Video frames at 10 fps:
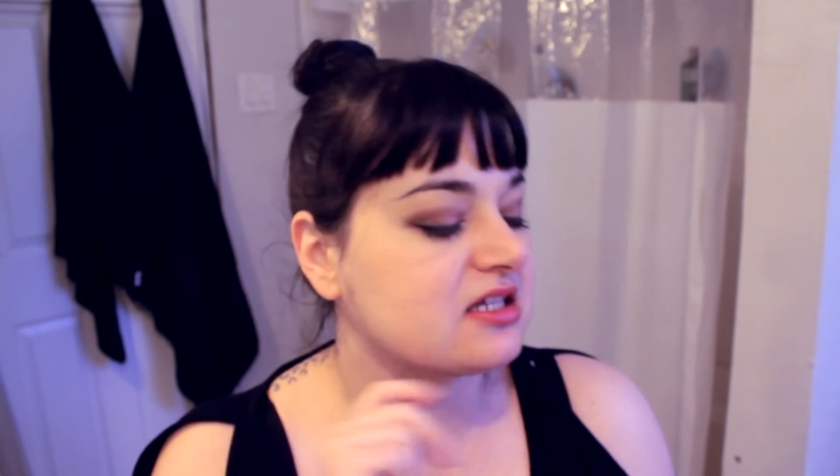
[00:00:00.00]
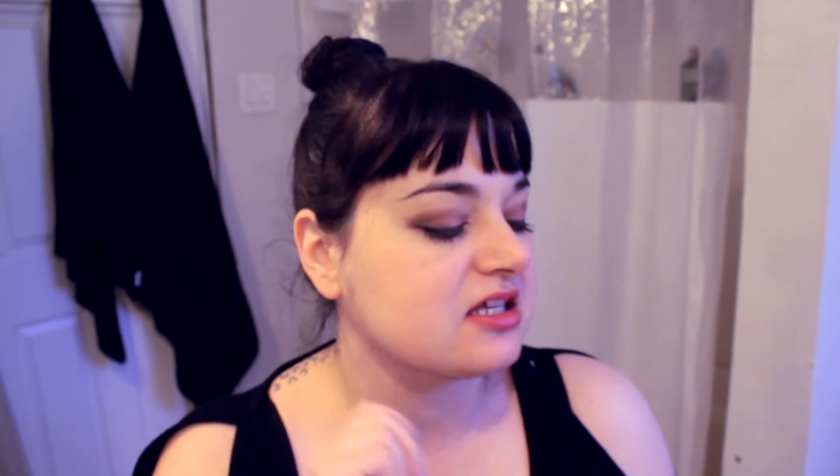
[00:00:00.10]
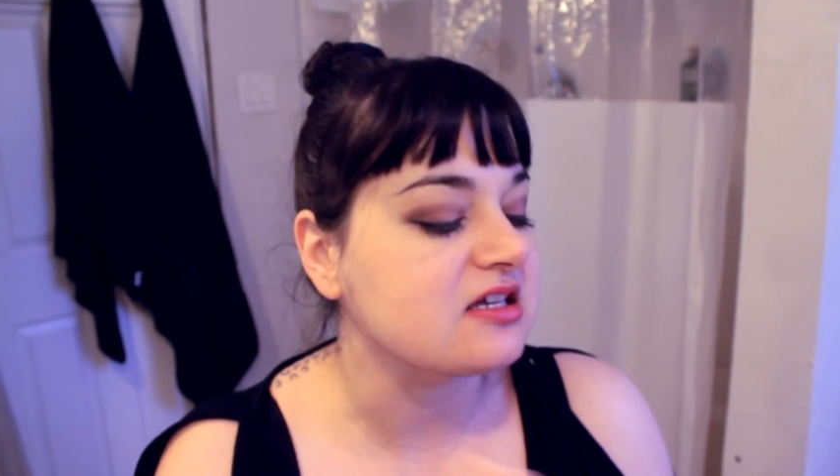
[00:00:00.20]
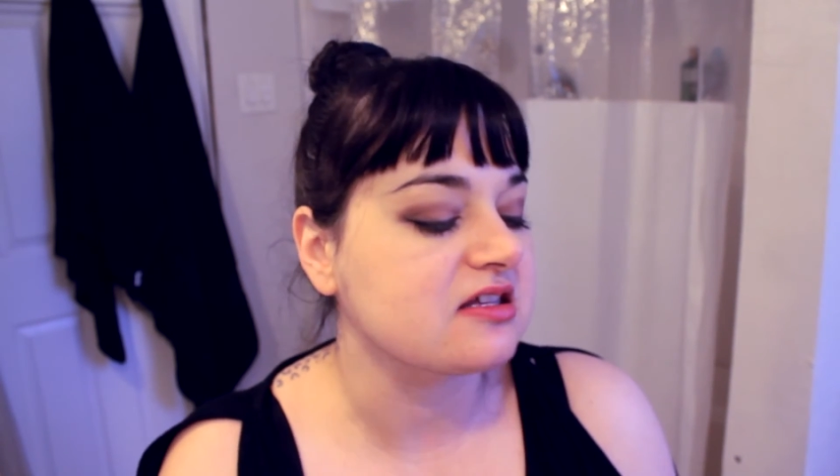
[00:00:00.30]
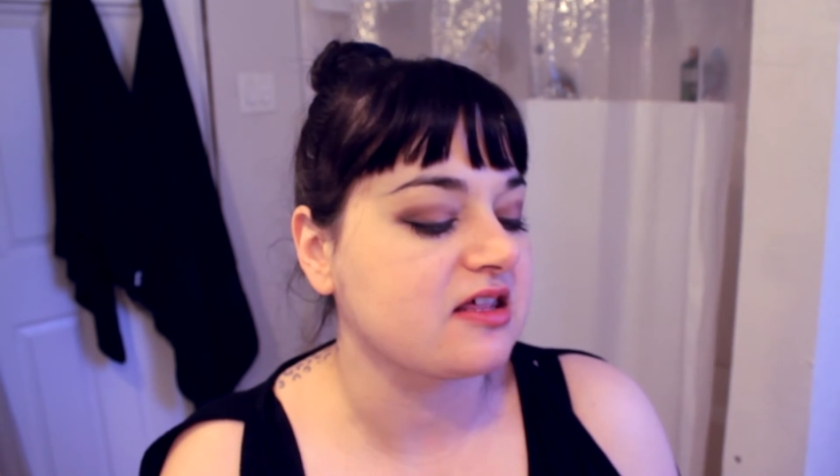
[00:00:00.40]

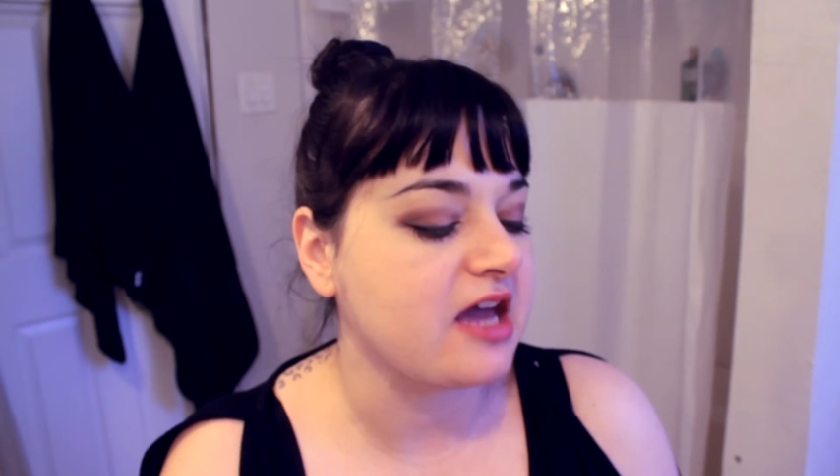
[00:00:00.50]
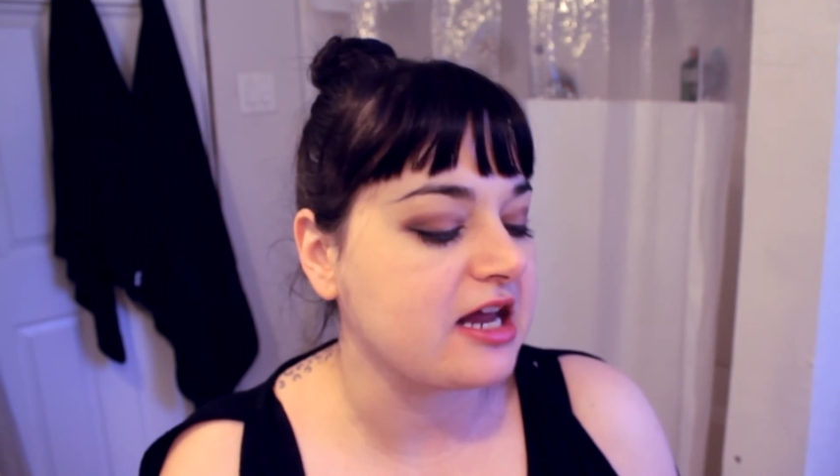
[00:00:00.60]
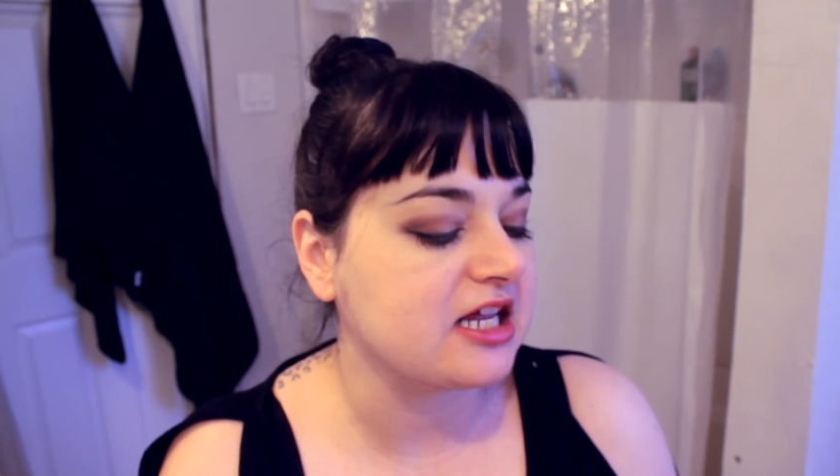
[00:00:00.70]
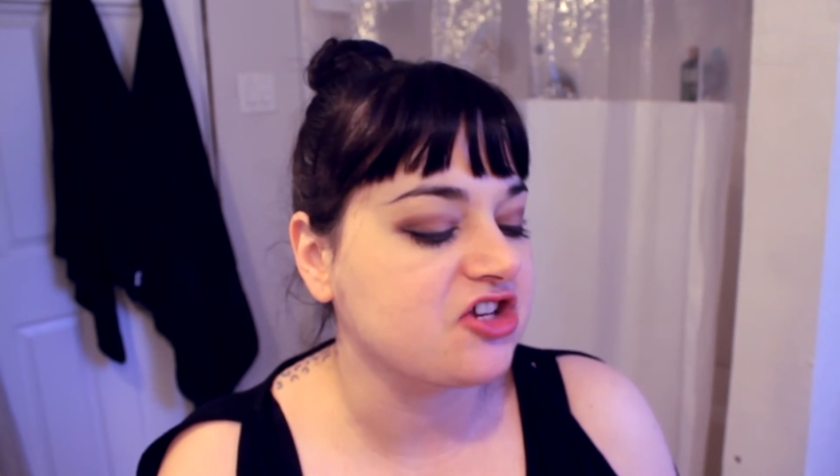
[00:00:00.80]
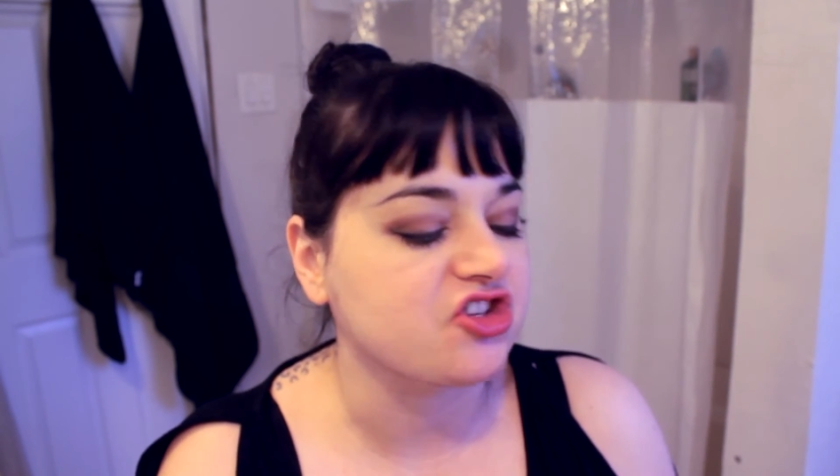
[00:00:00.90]
things of that
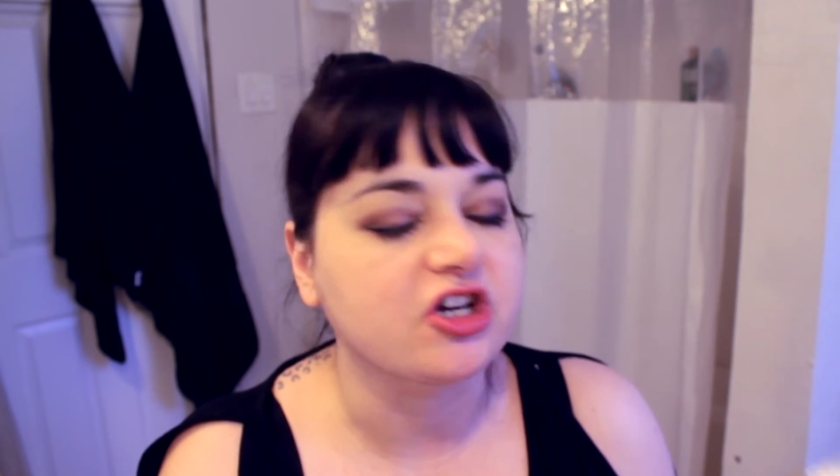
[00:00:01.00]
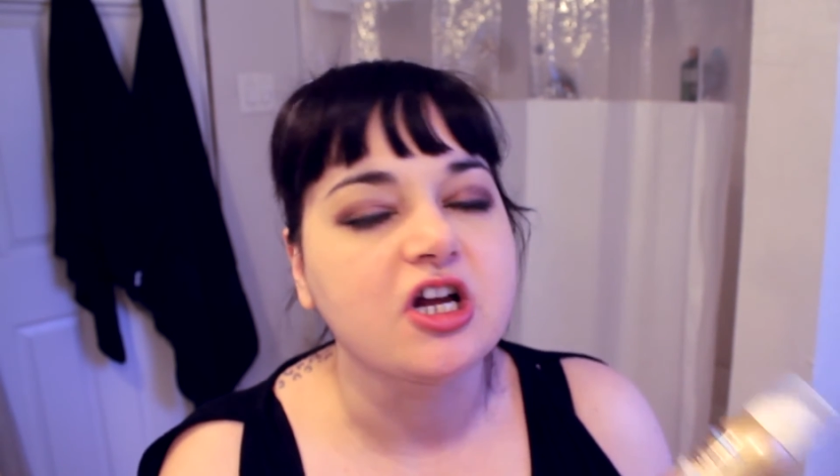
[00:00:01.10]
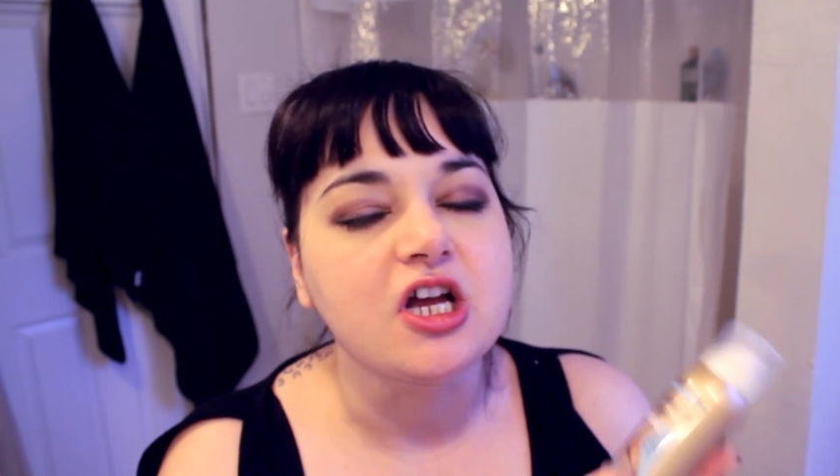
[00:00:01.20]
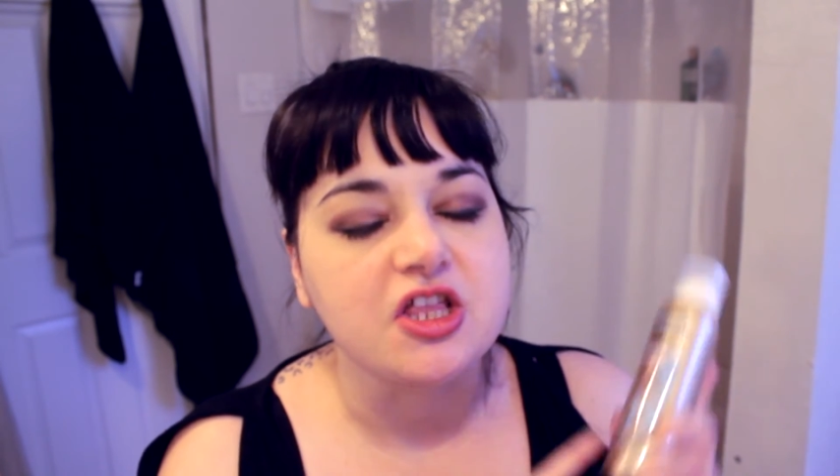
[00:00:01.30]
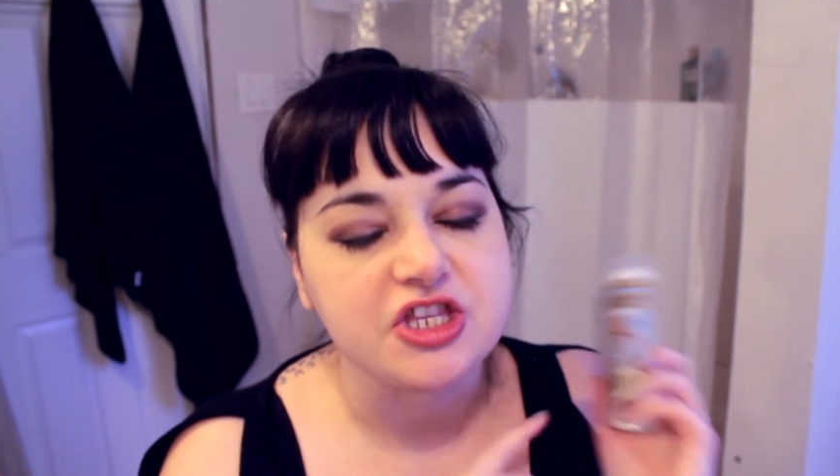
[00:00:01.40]
nature.
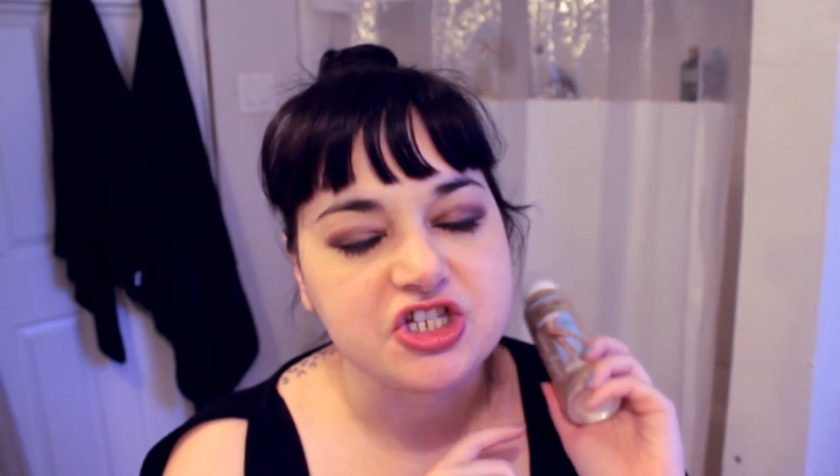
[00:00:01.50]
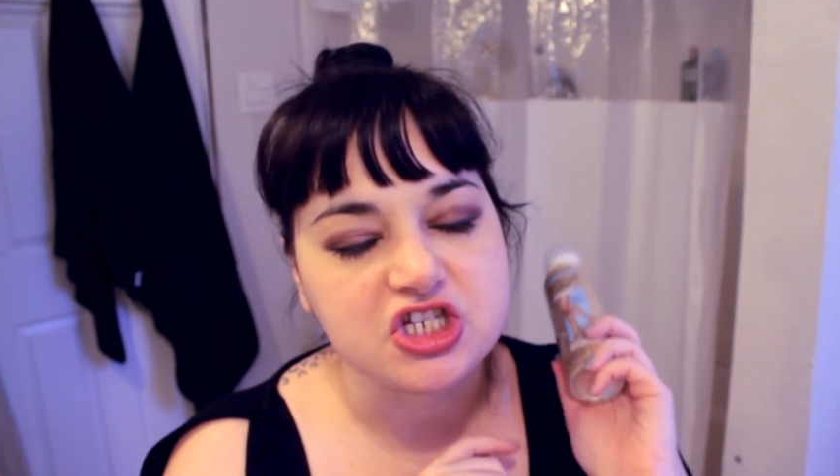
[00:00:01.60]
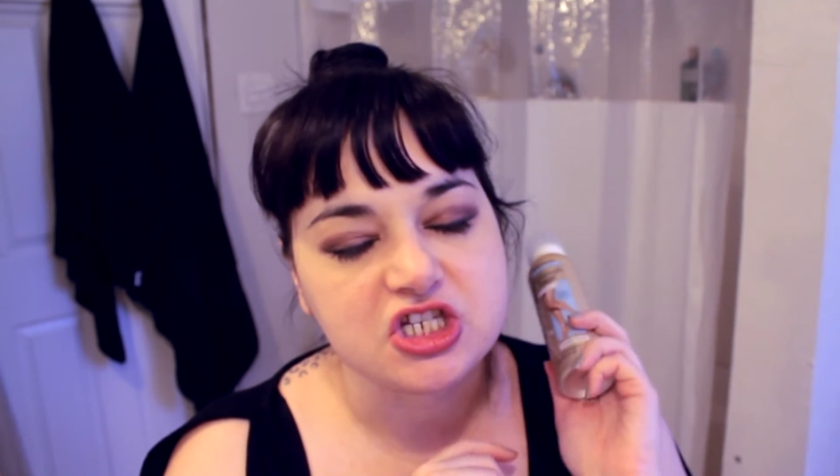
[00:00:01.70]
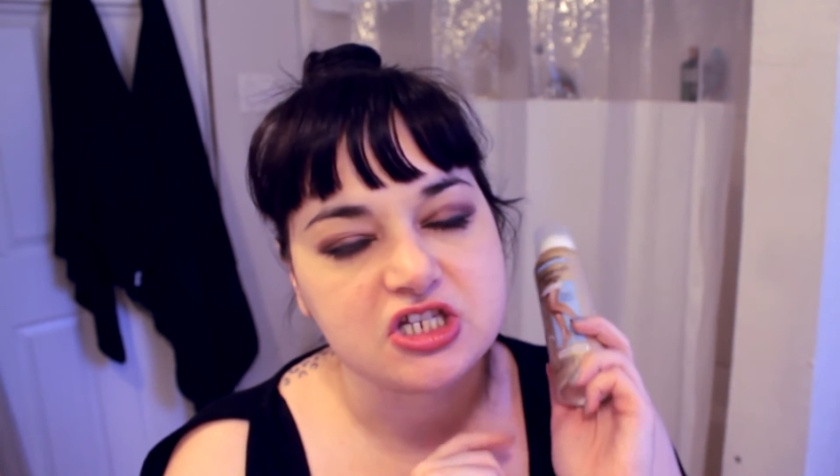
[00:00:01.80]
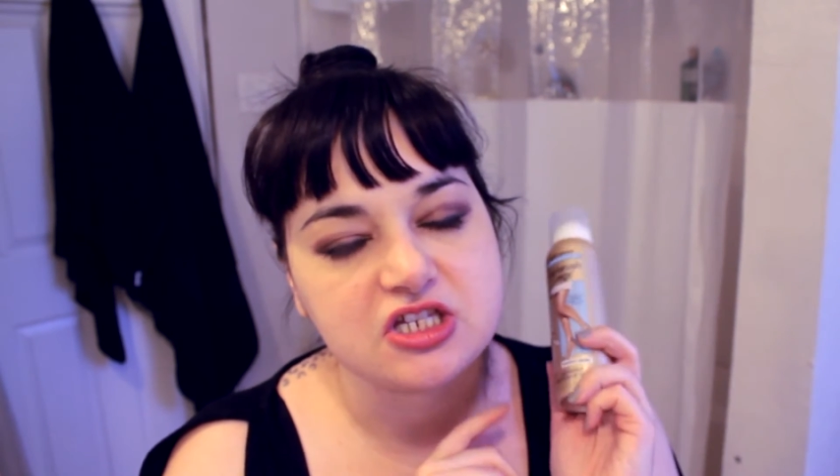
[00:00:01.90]
This
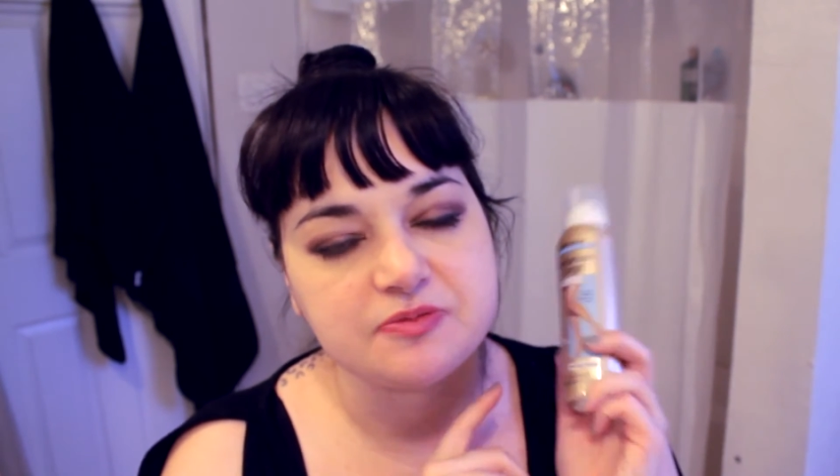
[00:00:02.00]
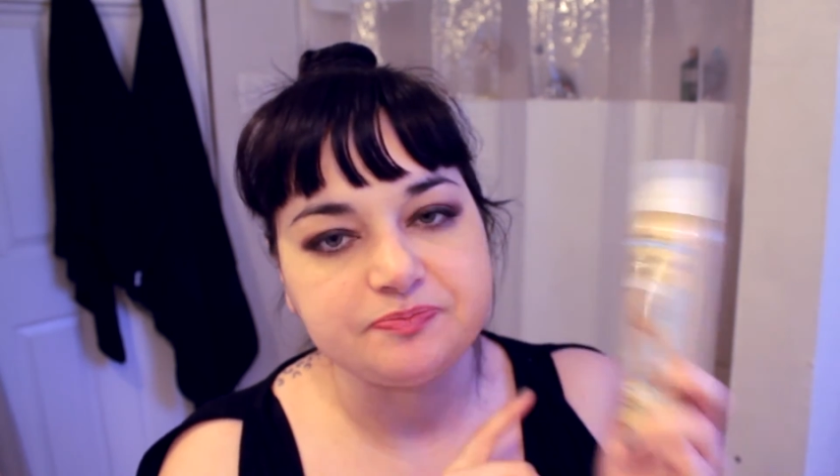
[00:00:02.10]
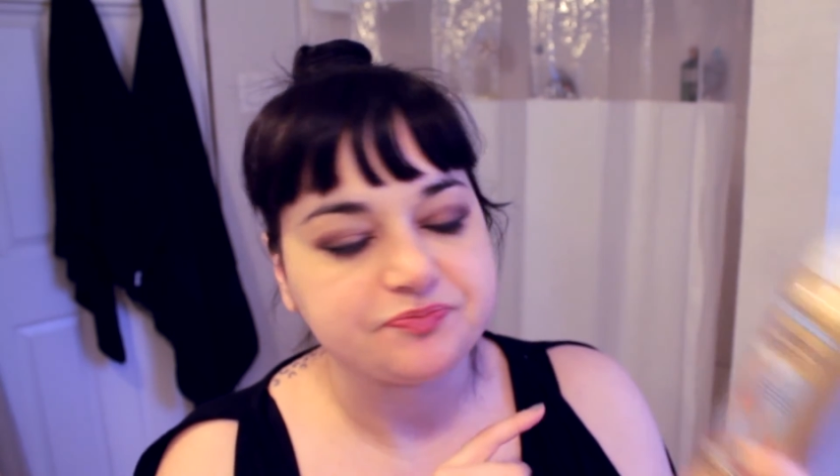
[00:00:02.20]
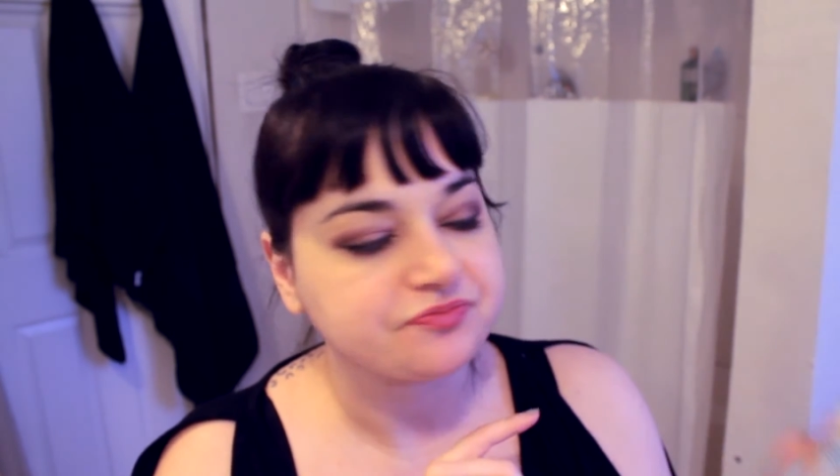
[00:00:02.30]
is